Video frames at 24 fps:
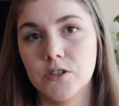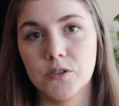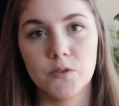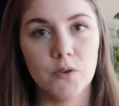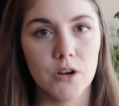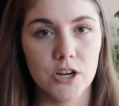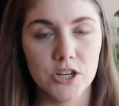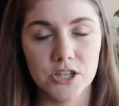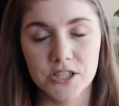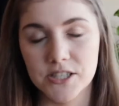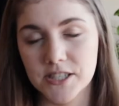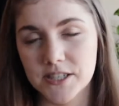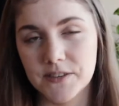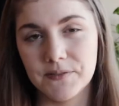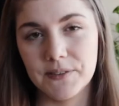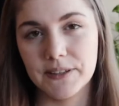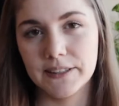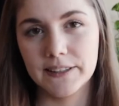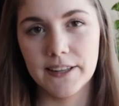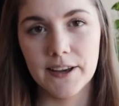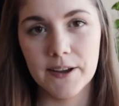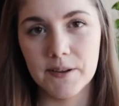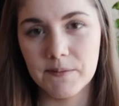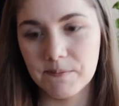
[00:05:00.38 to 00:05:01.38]
squash and stuff like
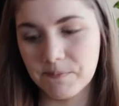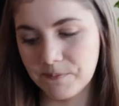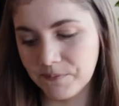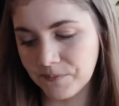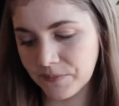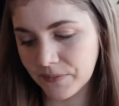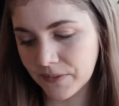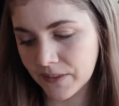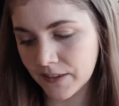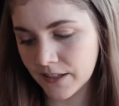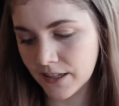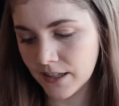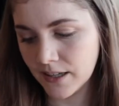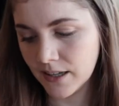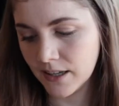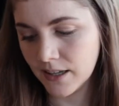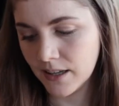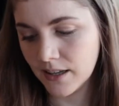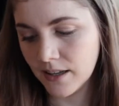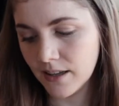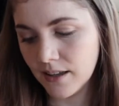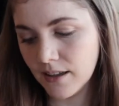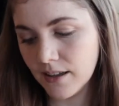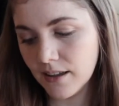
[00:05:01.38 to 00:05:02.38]
that.
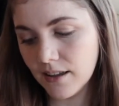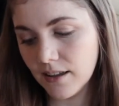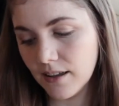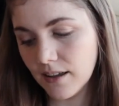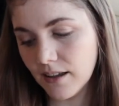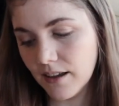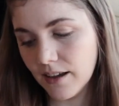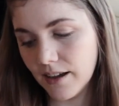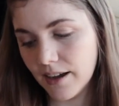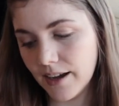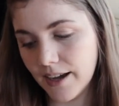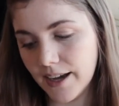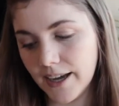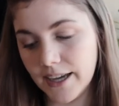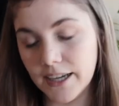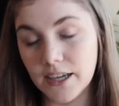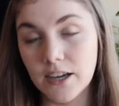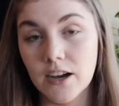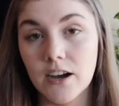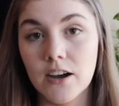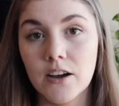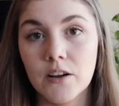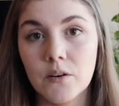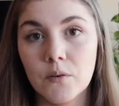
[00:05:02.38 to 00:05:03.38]
I
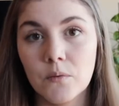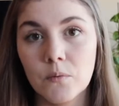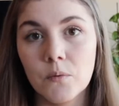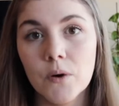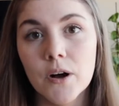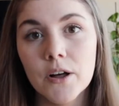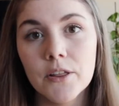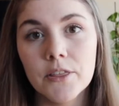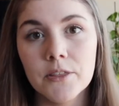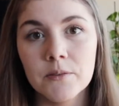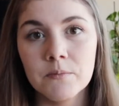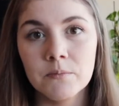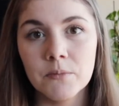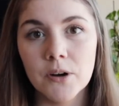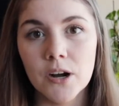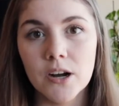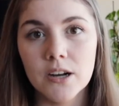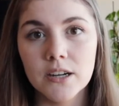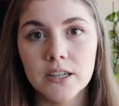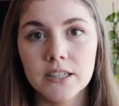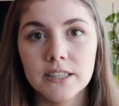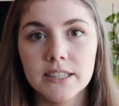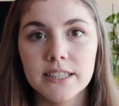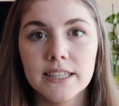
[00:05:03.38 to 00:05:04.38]
got Waltham
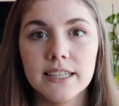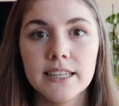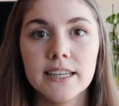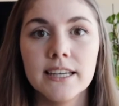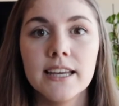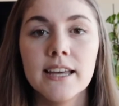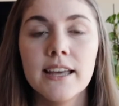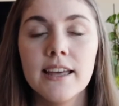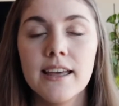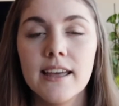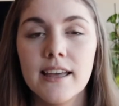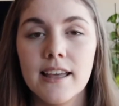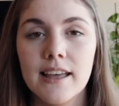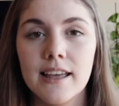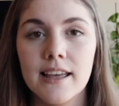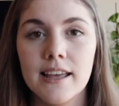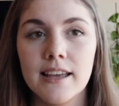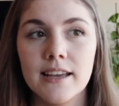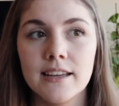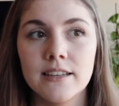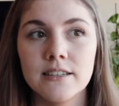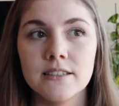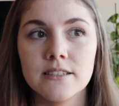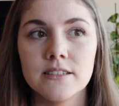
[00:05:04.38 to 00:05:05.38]
broccoli
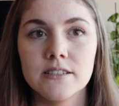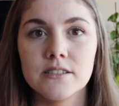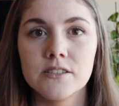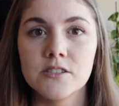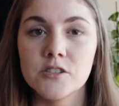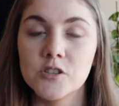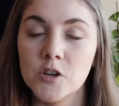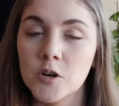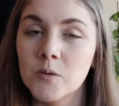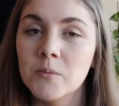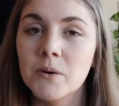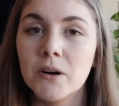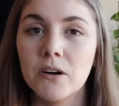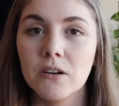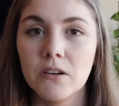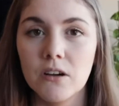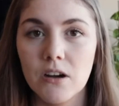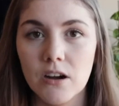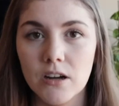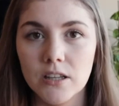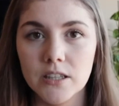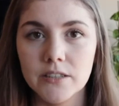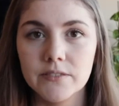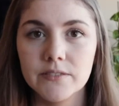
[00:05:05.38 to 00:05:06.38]
and snowball
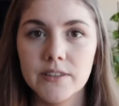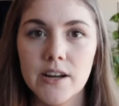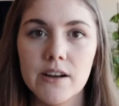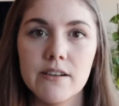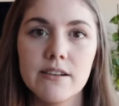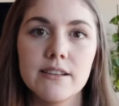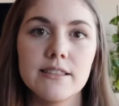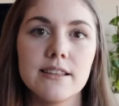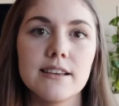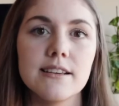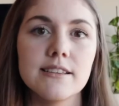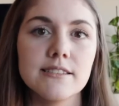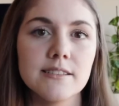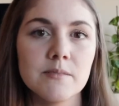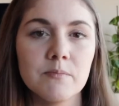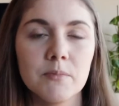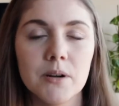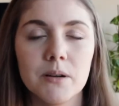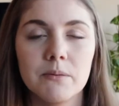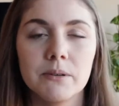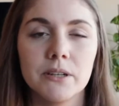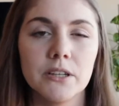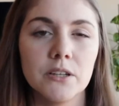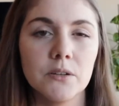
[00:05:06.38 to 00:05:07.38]
cauliflower. These I'm
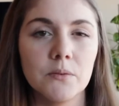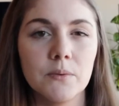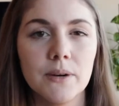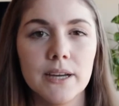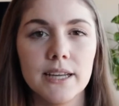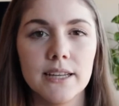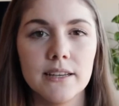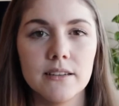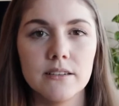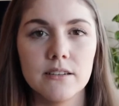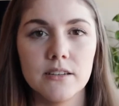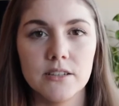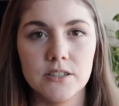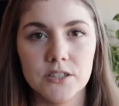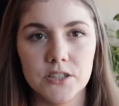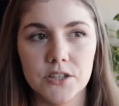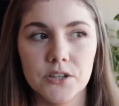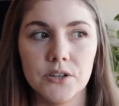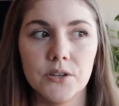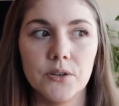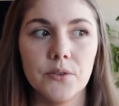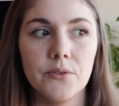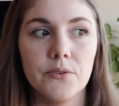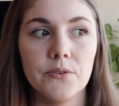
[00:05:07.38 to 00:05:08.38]
probably going to wait
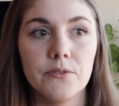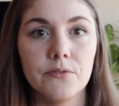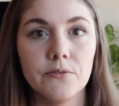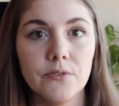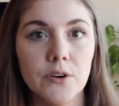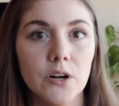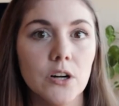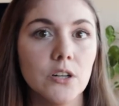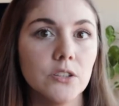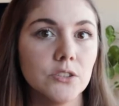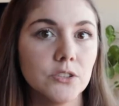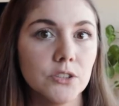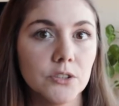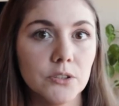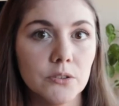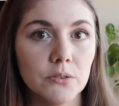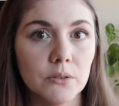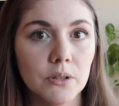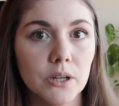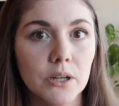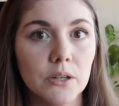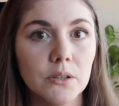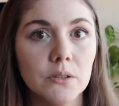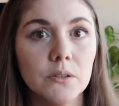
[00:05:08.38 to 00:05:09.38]
until the fall to
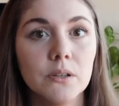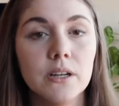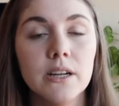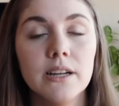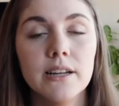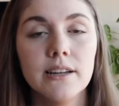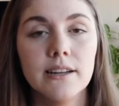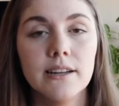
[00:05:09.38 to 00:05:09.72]
grow